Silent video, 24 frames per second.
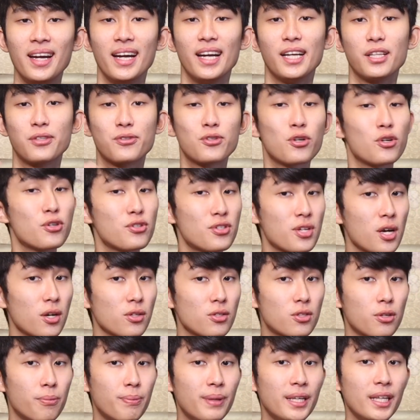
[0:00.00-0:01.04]
it turns out
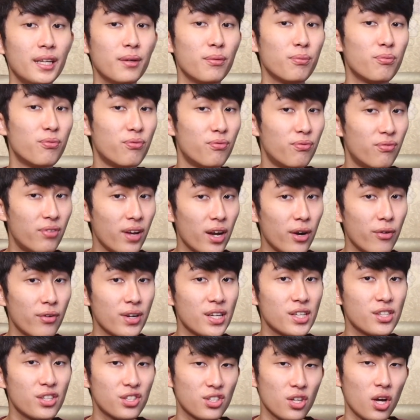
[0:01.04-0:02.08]
to be a
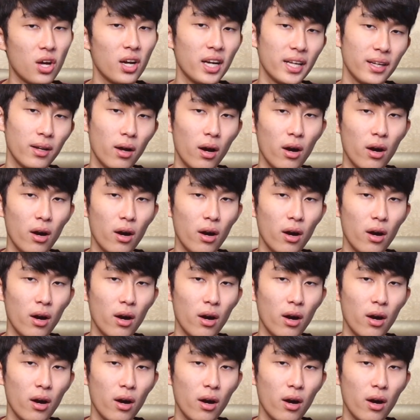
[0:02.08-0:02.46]
very solid